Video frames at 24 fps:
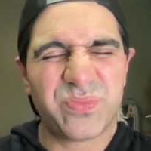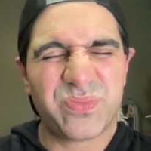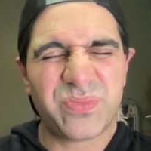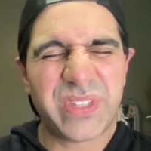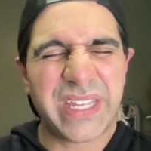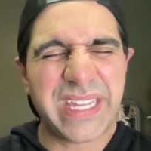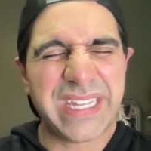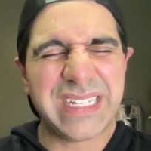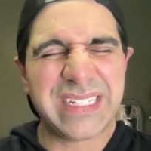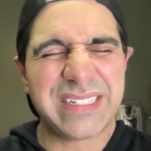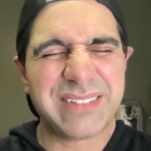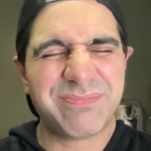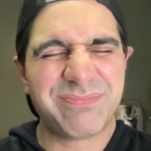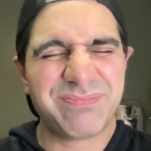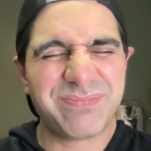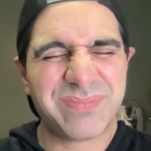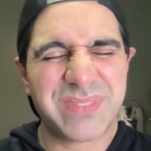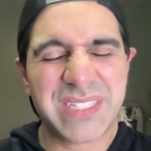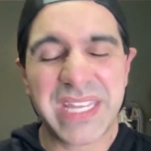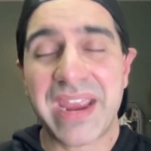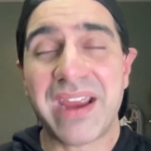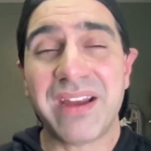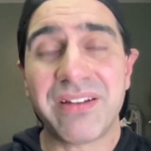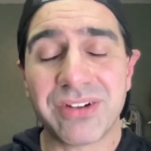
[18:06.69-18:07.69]
like
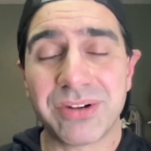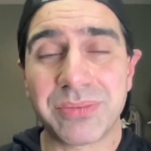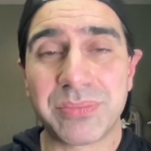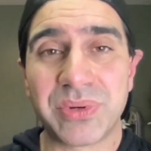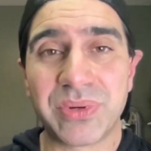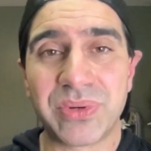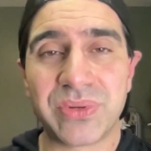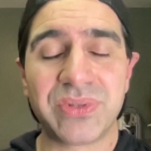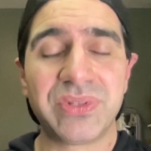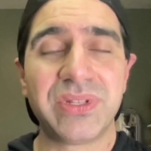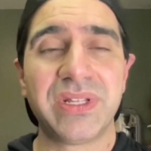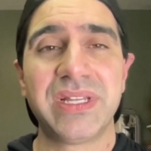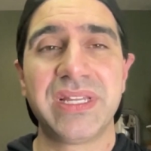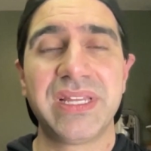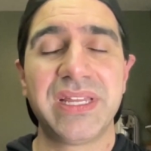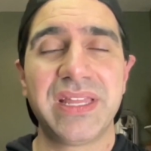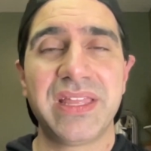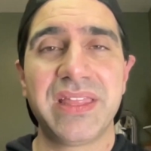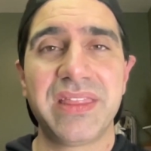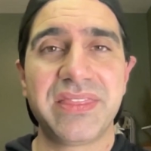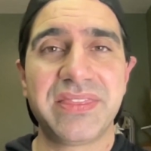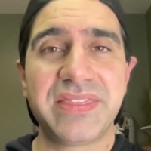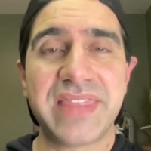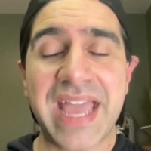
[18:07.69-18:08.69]
terrible
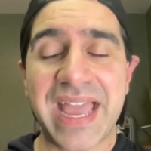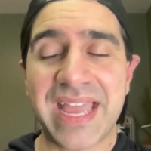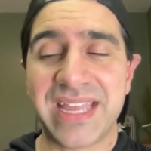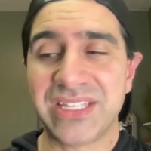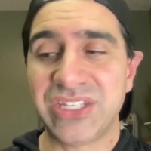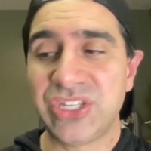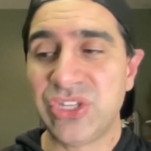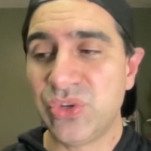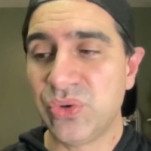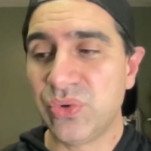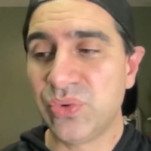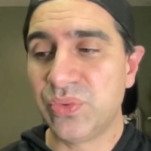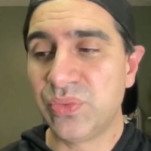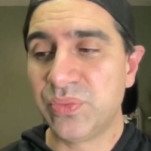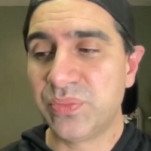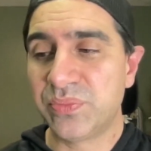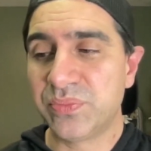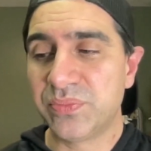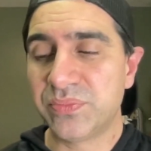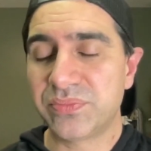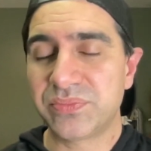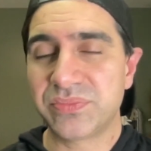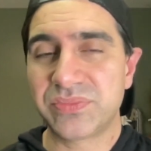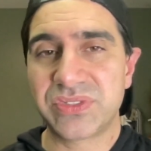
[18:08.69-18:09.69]
that you
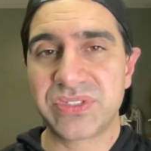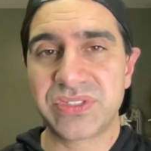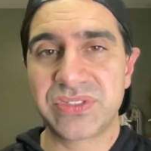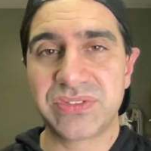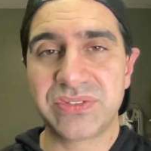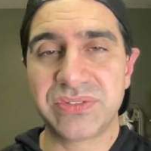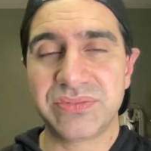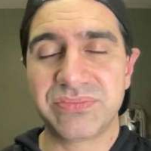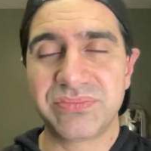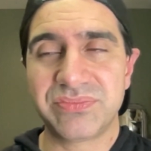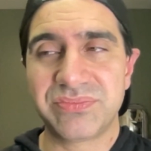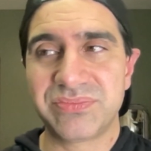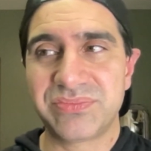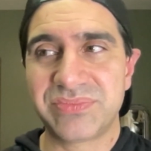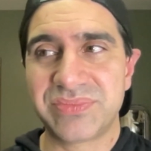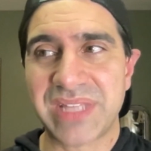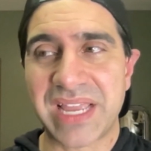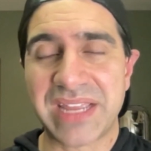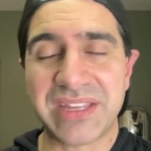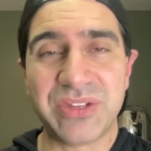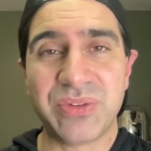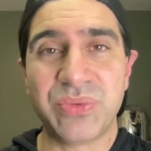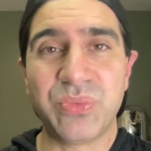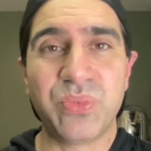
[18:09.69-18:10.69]

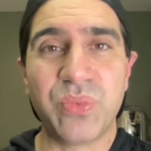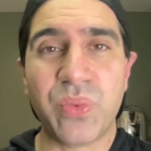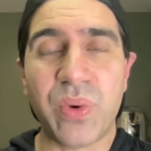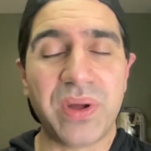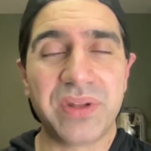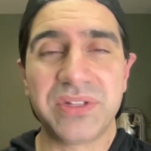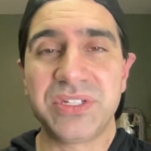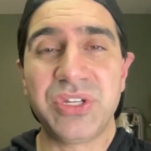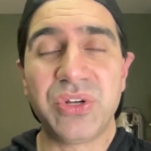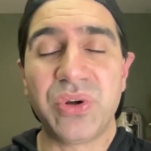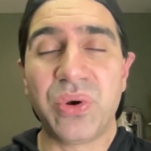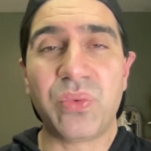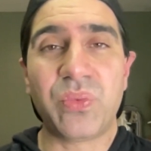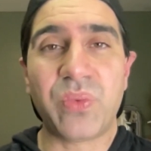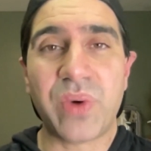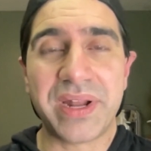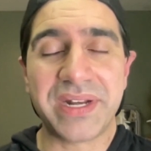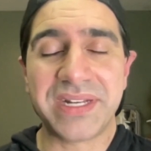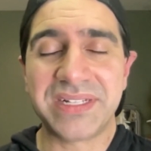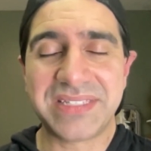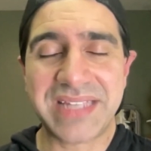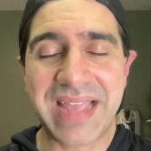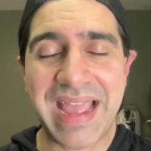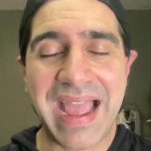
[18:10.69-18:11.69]
don't want
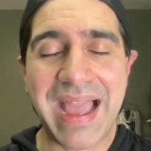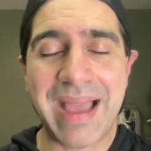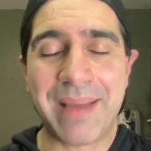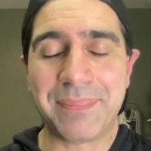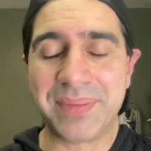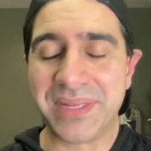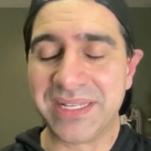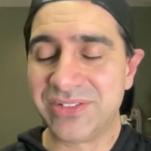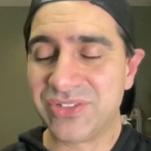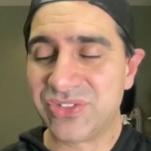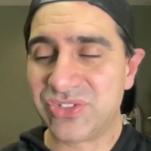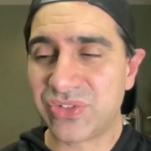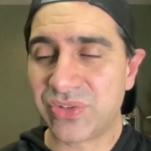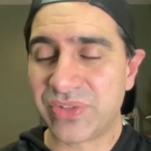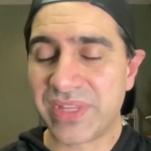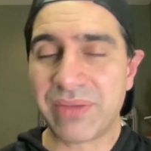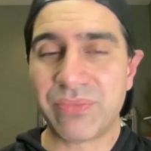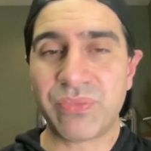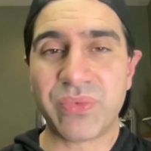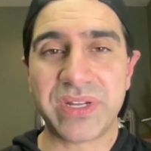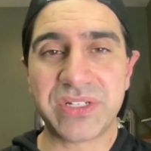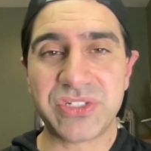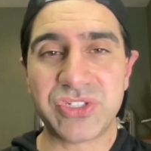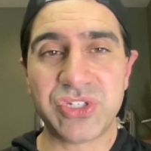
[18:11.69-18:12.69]
it to happen. So
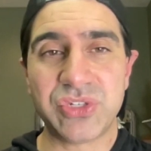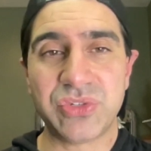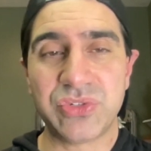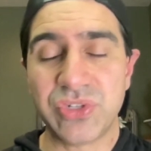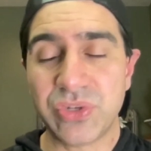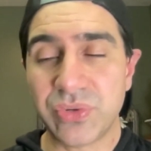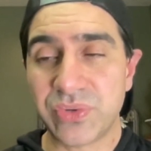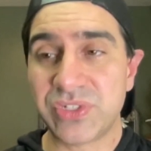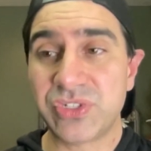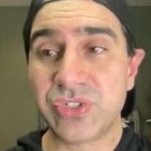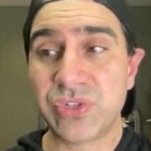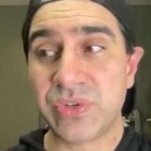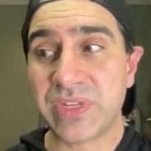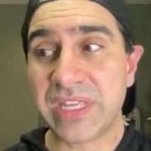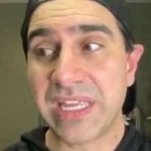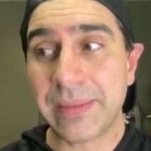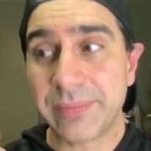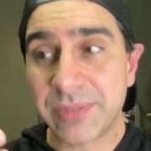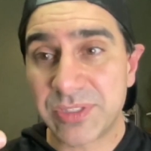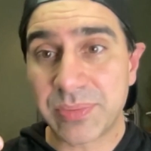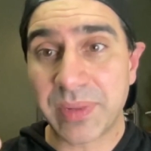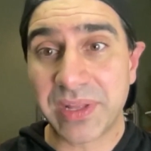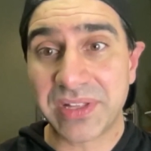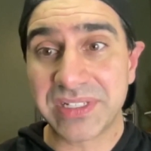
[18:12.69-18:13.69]
then what you do is you keep
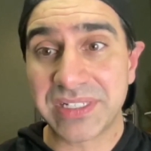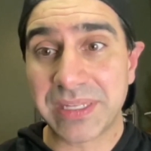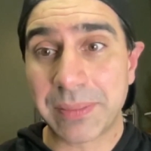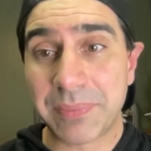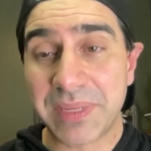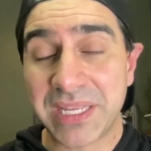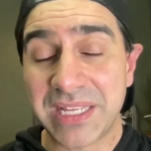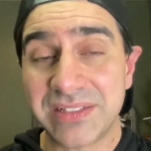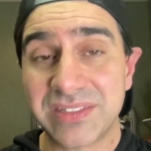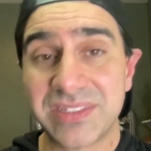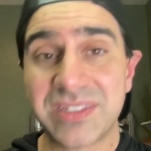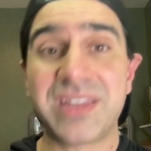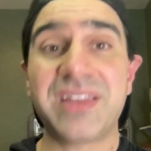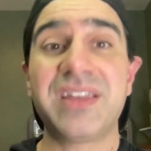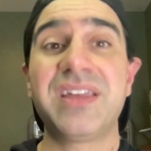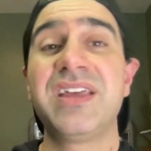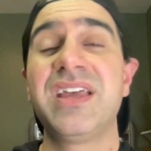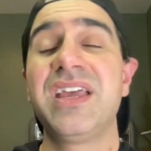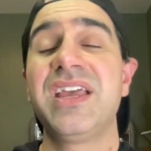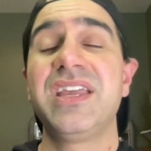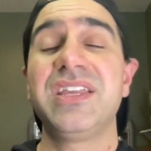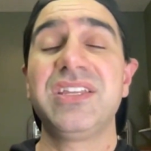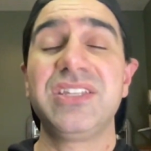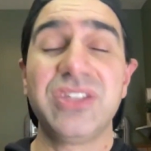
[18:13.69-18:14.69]
smelling the pizza,
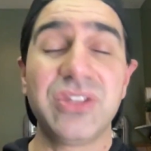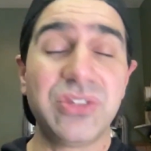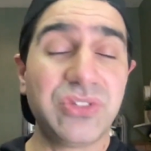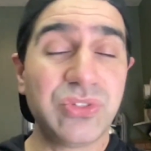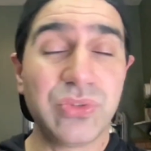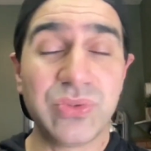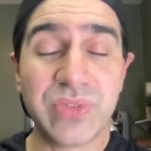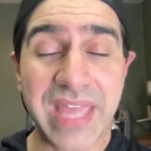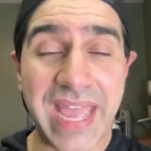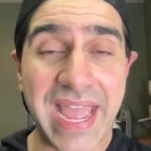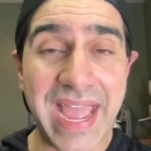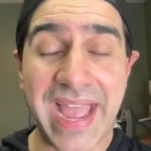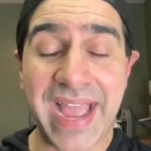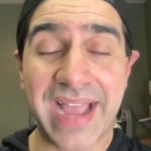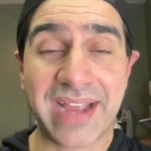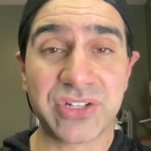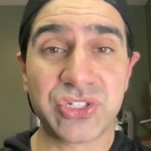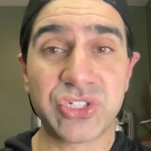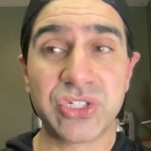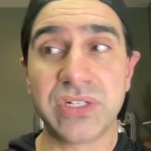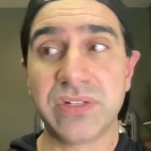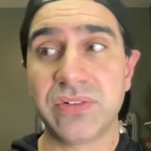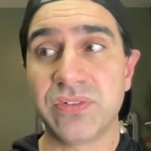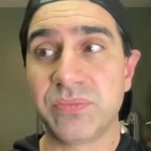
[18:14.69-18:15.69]
you do that
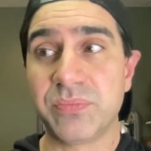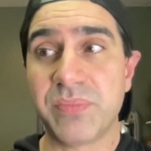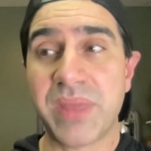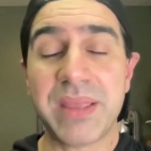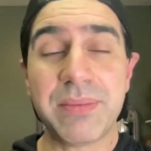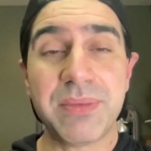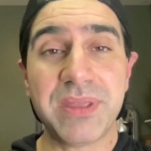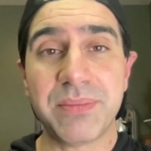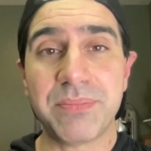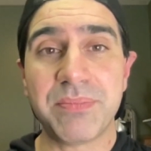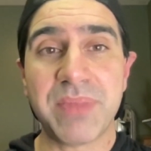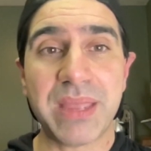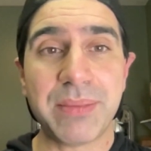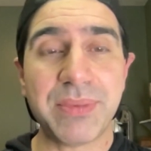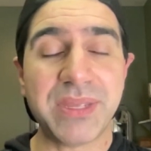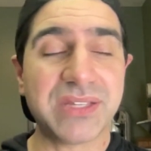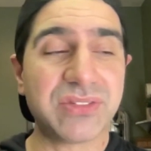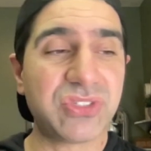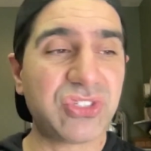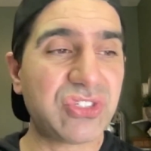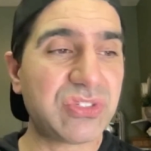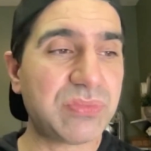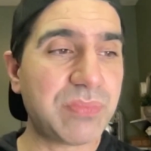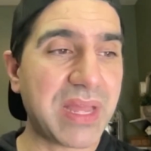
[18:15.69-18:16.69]
action. Maybe
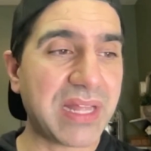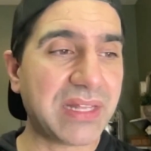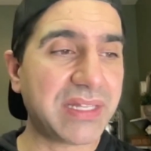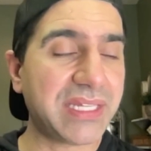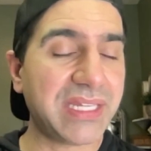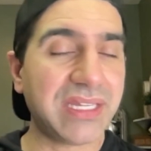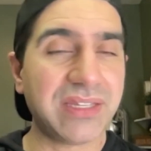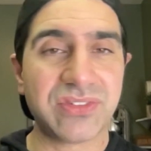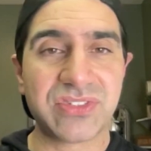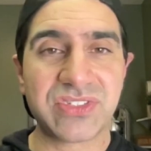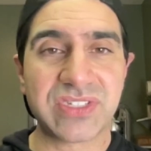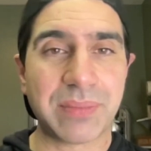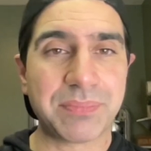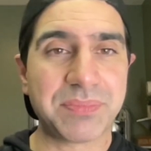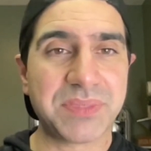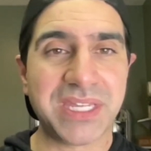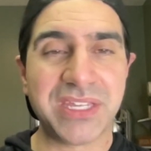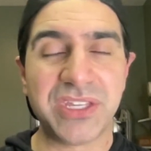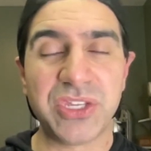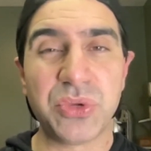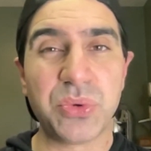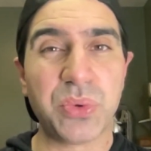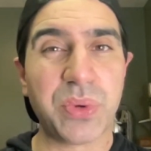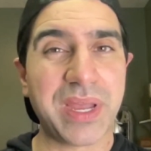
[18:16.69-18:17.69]
it's smelling
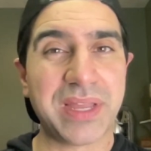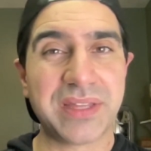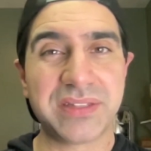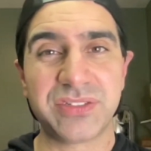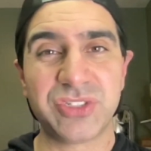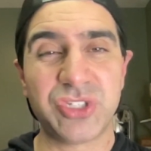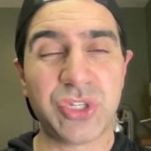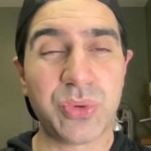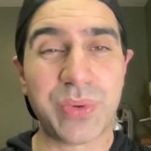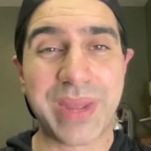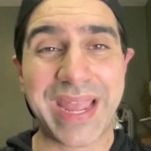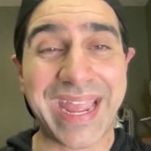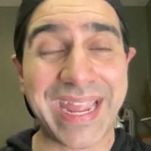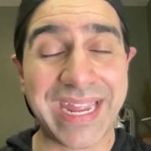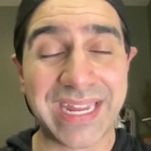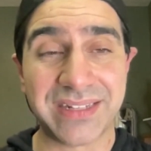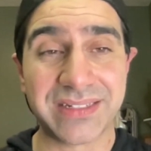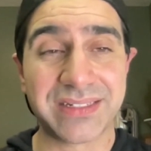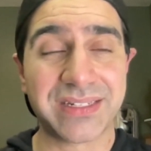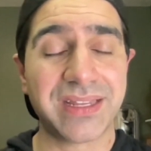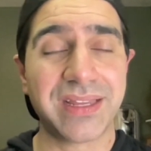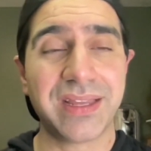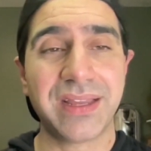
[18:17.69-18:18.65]
something you hate.